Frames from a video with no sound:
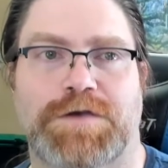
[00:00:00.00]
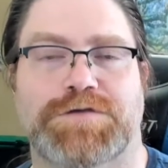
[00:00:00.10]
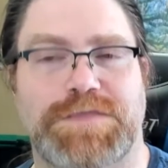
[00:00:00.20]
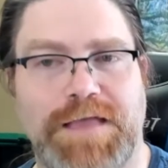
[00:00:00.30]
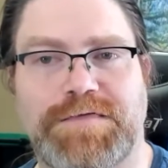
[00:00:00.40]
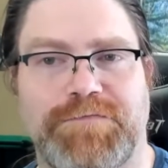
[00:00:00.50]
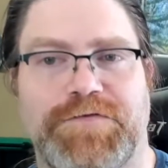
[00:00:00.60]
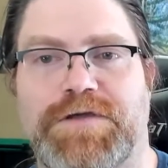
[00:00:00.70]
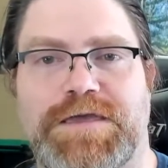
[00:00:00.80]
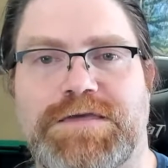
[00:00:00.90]
So that's a
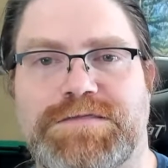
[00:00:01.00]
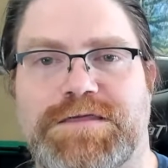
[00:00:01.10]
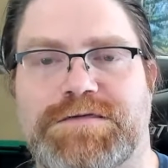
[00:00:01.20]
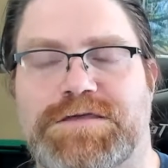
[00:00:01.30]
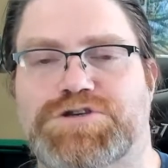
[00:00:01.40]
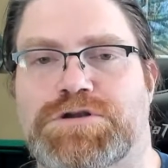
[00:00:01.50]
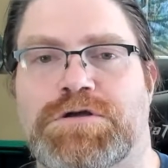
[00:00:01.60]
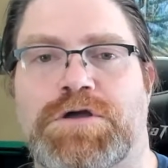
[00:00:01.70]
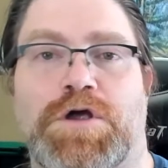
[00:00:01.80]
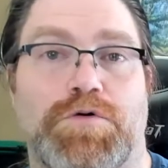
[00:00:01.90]
very easy decision.
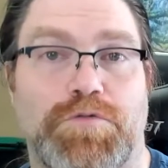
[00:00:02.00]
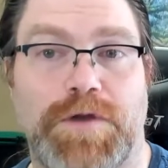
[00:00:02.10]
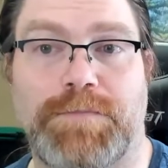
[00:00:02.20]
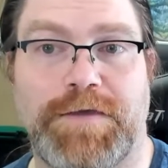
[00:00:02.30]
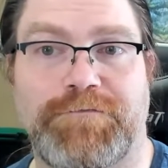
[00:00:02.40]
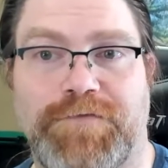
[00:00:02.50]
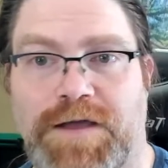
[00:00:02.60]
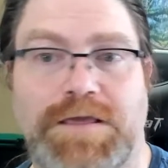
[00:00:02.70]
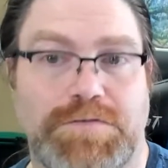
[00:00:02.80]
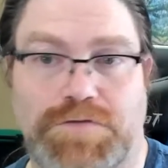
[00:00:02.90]
Repeat
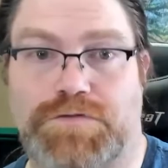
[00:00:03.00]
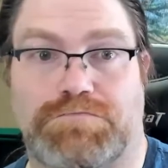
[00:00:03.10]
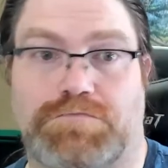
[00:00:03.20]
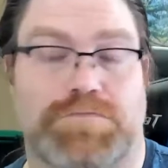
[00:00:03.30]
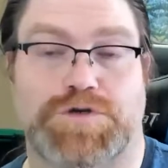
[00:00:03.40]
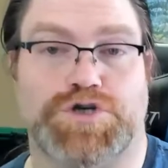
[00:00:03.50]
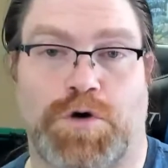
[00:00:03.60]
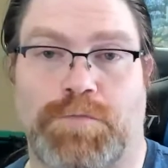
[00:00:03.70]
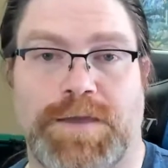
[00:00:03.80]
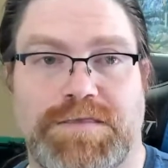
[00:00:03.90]
finding,
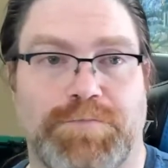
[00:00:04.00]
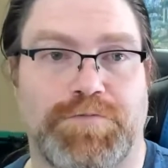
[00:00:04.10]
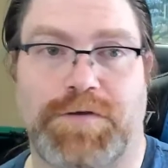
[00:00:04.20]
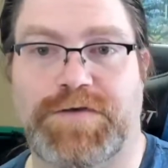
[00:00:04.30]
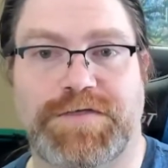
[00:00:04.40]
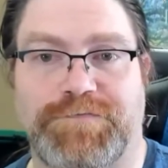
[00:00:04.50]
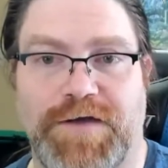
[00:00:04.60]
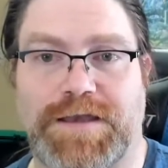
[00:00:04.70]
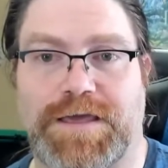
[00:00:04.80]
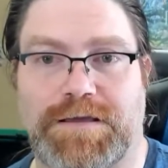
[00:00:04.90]
show me the previous
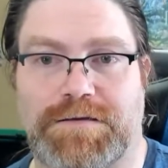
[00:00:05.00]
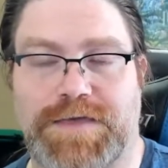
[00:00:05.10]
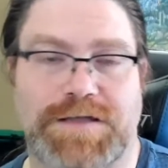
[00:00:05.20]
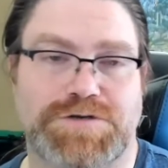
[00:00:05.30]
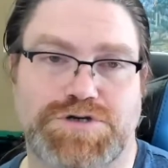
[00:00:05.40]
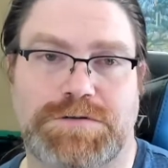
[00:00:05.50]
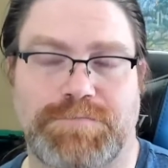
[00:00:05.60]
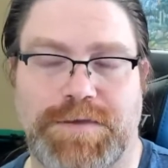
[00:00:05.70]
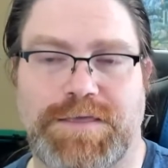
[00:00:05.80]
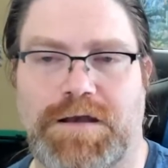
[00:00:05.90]
finding. That shouldn't
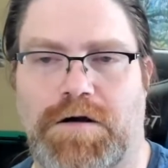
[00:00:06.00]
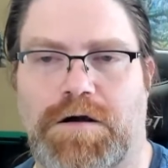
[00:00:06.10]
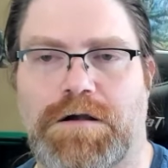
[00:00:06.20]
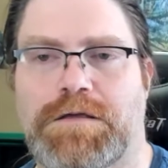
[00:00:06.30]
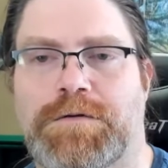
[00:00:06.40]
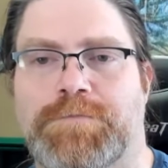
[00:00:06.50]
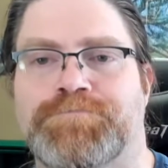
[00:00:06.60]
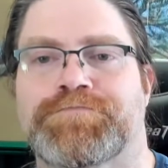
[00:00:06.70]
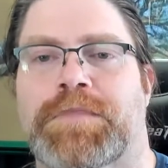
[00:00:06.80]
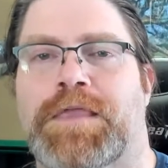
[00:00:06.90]
be that hard.
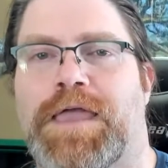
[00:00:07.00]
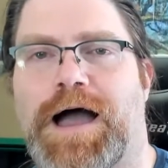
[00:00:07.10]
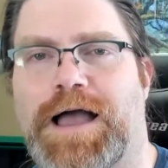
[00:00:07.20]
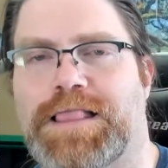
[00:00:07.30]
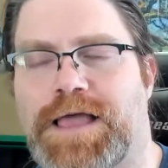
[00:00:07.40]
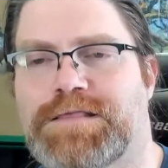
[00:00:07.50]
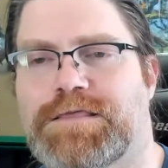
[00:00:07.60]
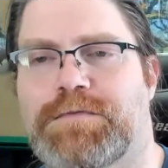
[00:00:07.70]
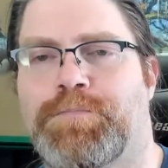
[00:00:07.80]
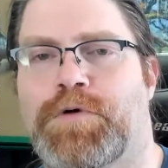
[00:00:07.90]
I like to
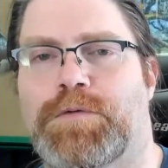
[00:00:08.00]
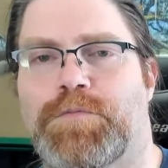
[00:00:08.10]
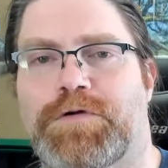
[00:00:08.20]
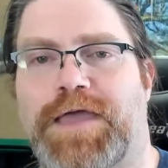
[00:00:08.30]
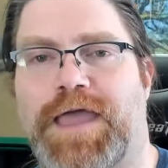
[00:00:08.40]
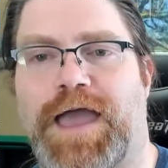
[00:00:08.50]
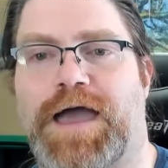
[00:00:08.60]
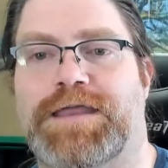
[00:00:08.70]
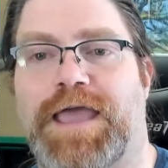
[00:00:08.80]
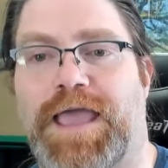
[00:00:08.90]
the point where they
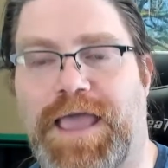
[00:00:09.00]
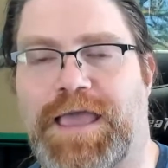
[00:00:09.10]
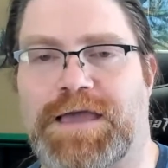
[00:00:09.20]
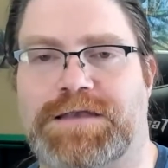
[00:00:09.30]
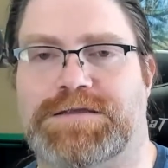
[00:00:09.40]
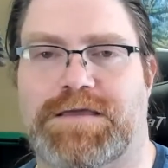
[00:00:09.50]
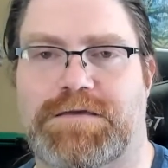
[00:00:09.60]
had and.